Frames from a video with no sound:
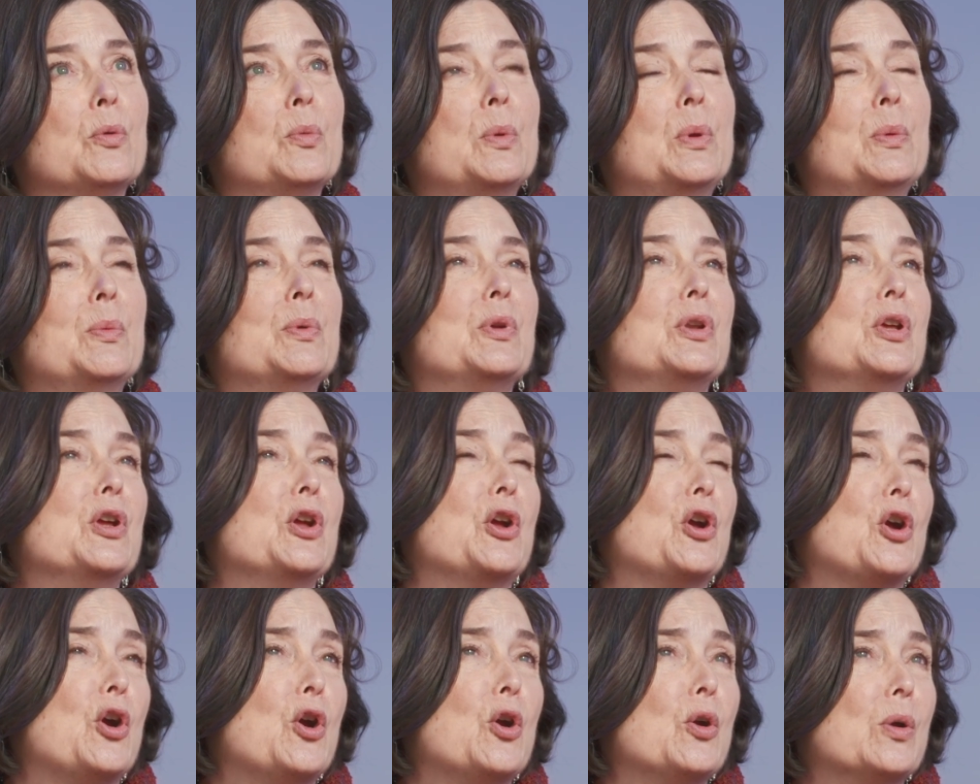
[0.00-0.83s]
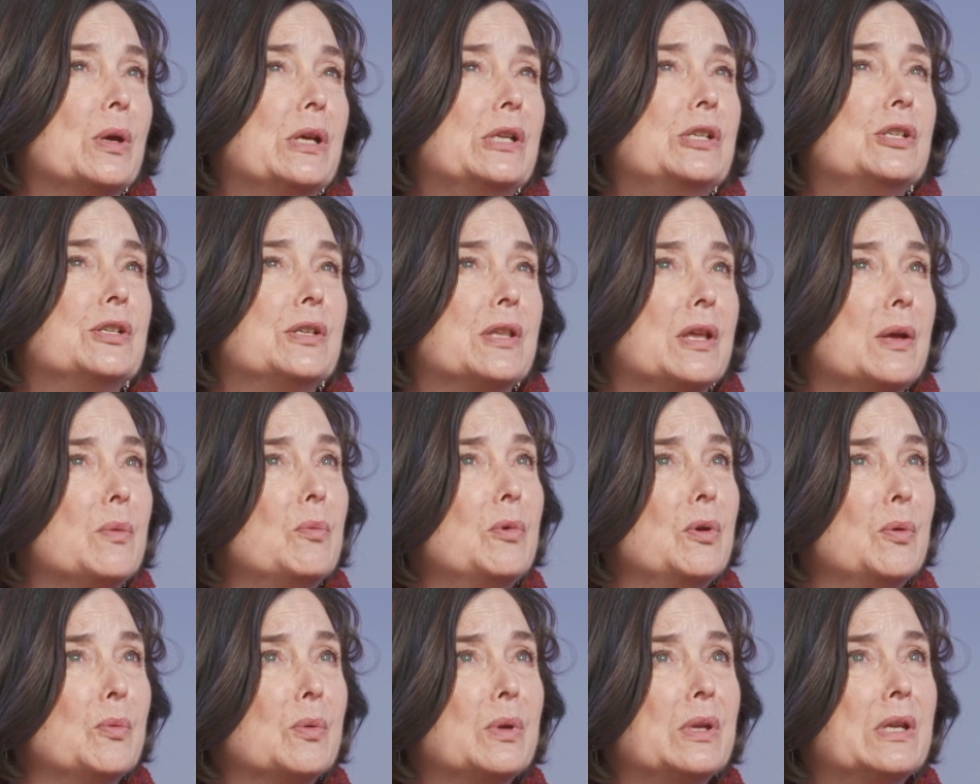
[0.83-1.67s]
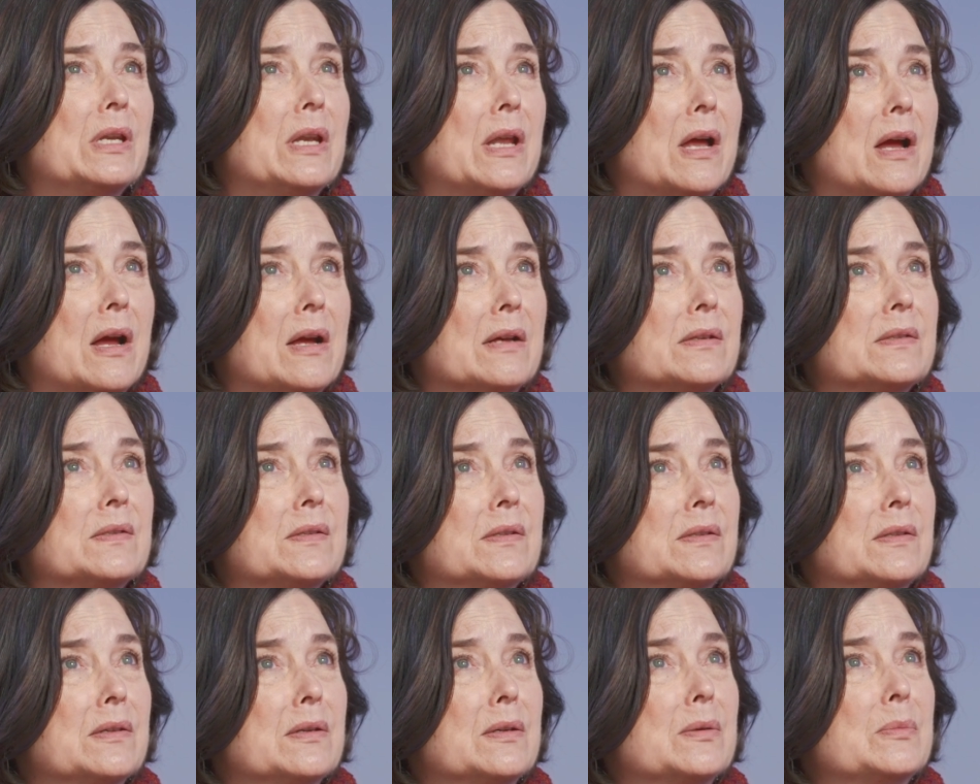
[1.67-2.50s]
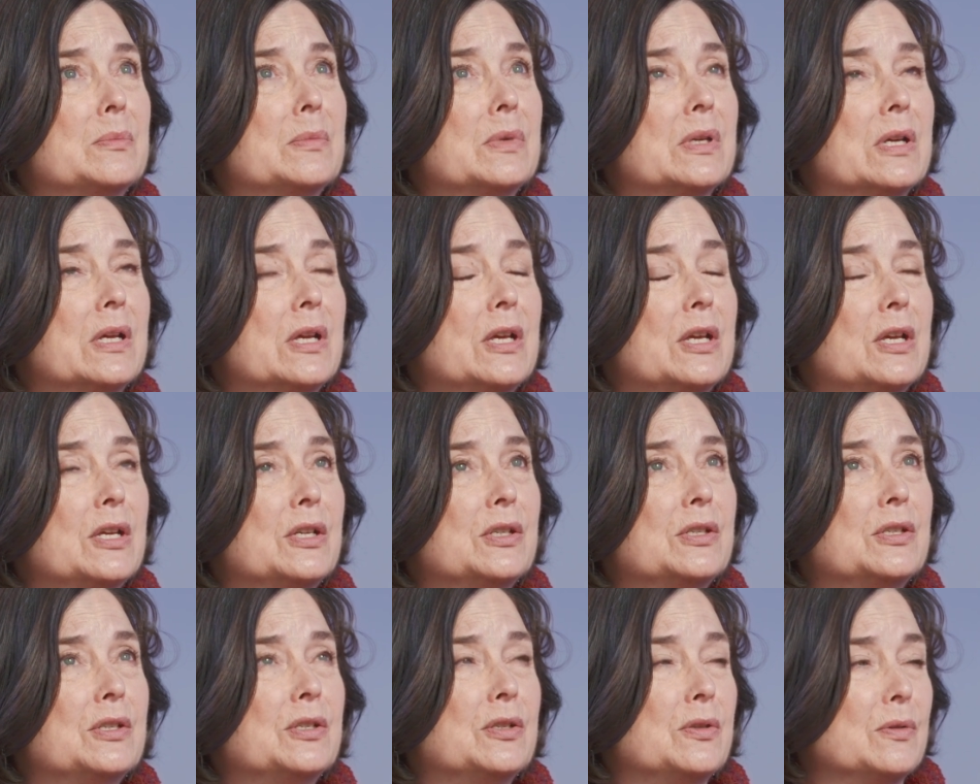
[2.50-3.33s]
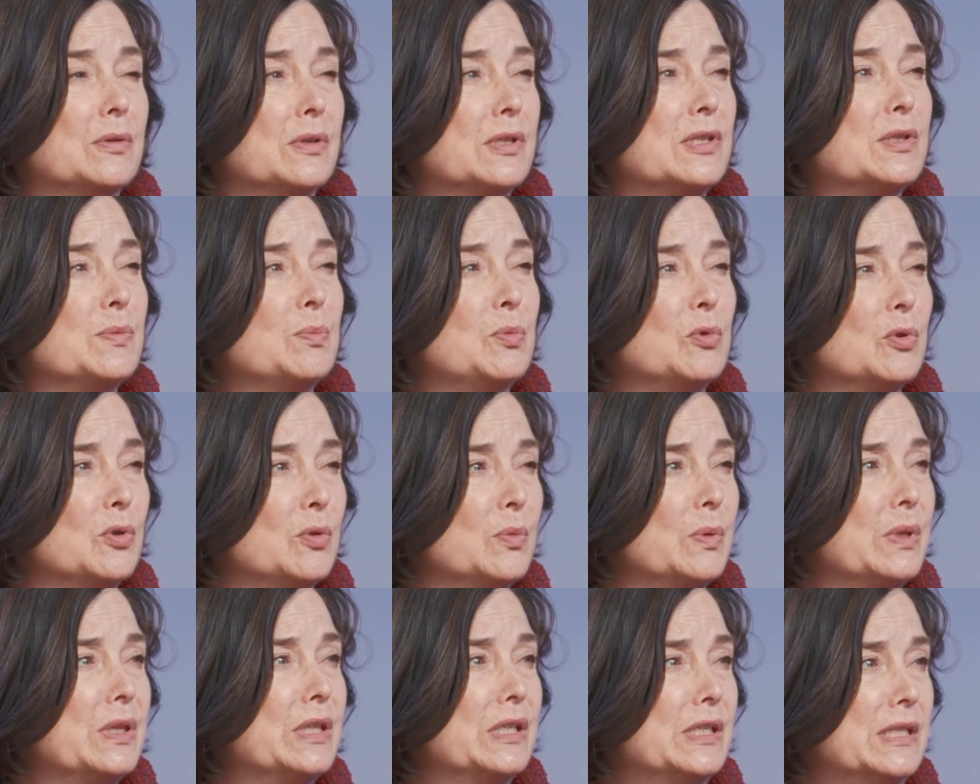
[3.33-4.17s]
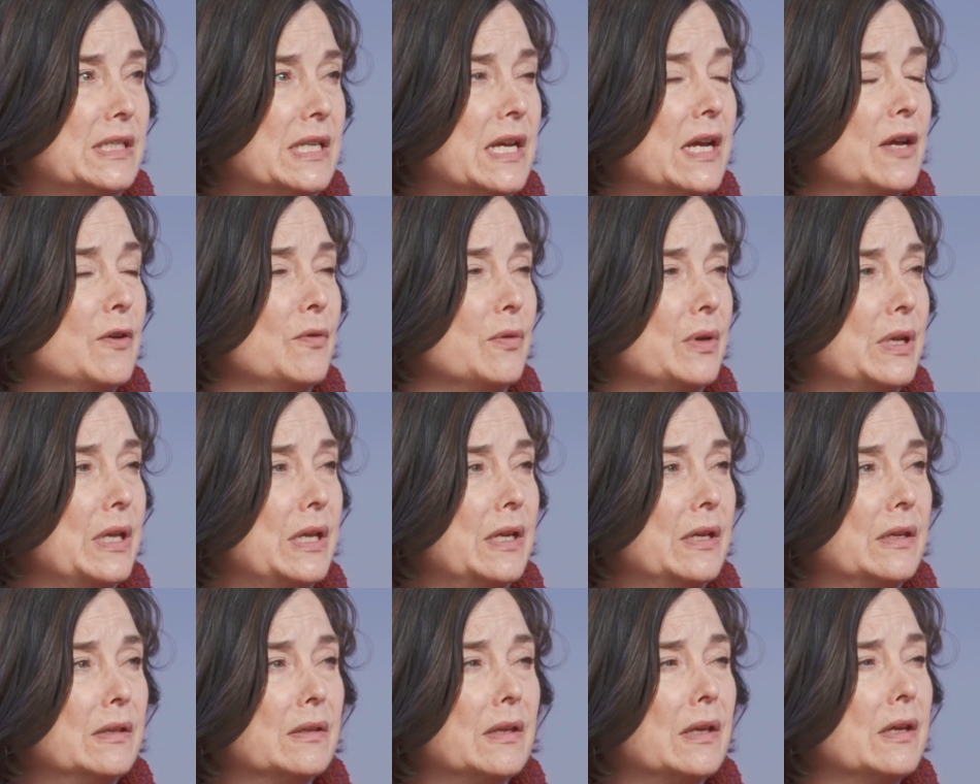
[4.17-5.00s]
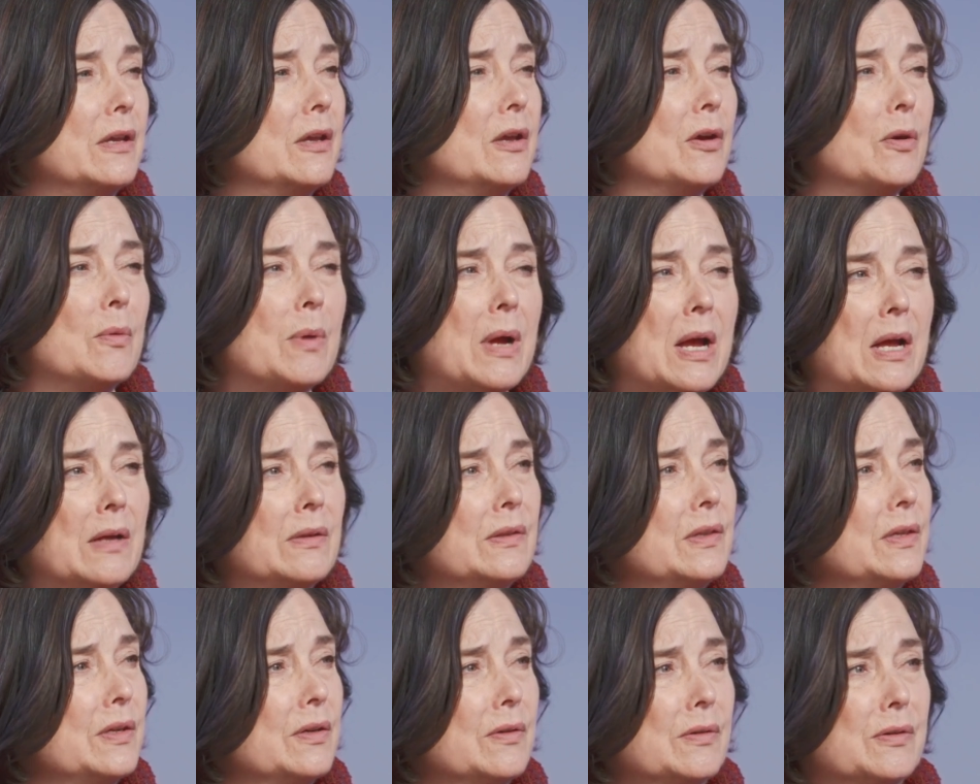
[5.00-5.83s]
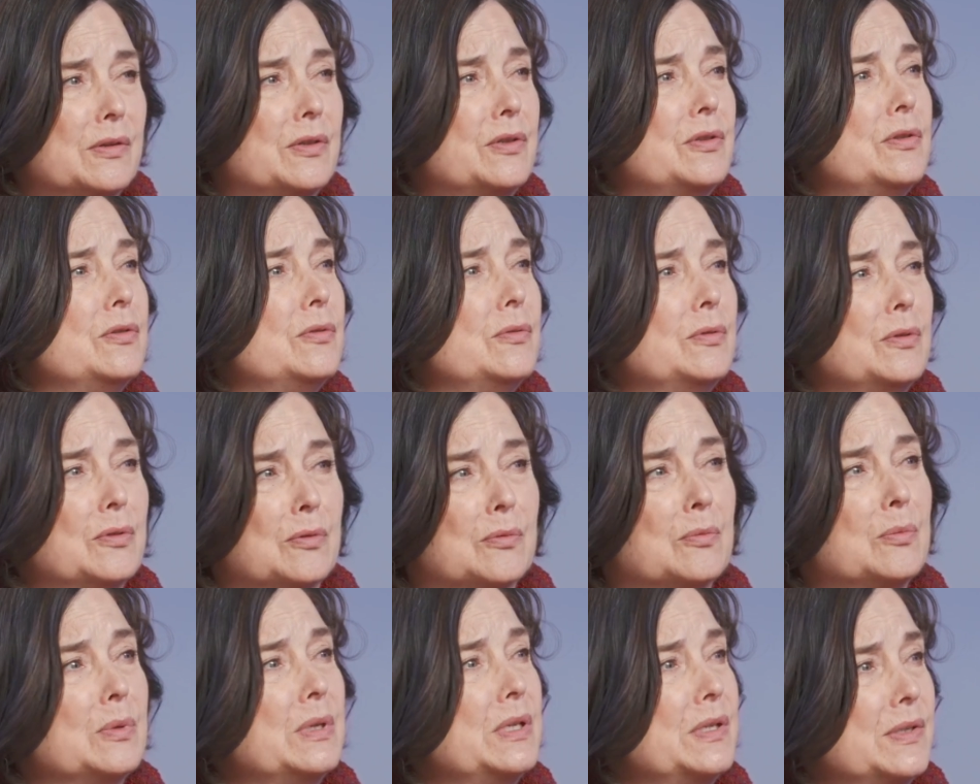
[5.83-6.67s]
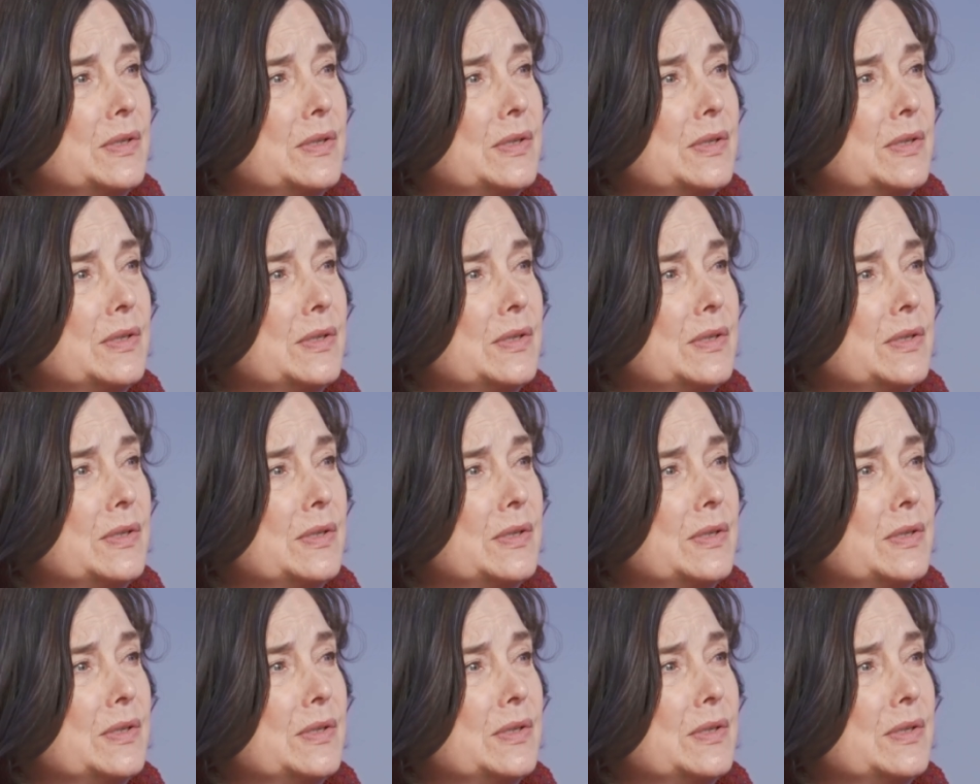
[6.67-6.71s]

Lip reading: or we would encourage them, we wouldn't ask them, to explore with integrity. Like, go out there and do your